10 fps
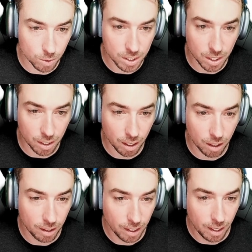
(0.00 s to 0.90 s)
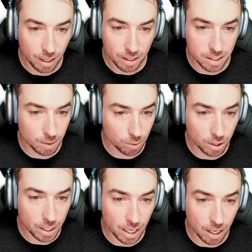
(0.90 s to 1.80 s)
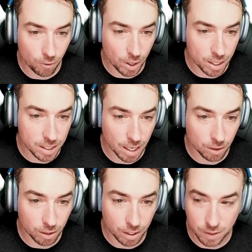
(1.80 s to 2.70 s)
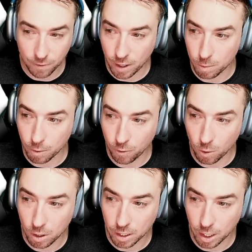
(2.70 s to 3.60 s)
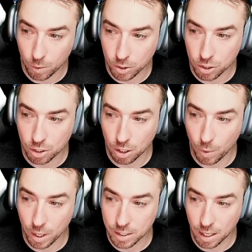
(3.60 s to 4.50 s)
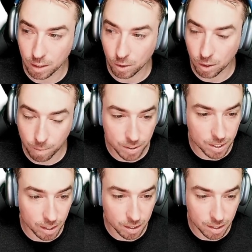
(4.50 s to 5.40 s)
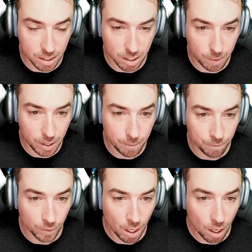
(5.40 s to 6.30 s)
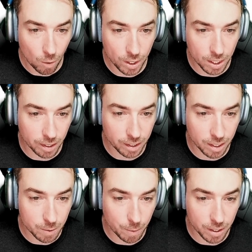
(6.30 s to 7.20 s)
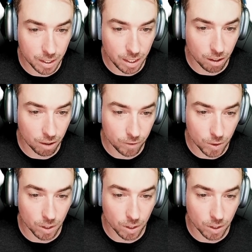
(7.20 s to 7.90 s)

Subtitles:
would see there. Similarly, if we had downloaded this file before, like we just saw, we had downloaded Poseidon TCP, we can click this button here and view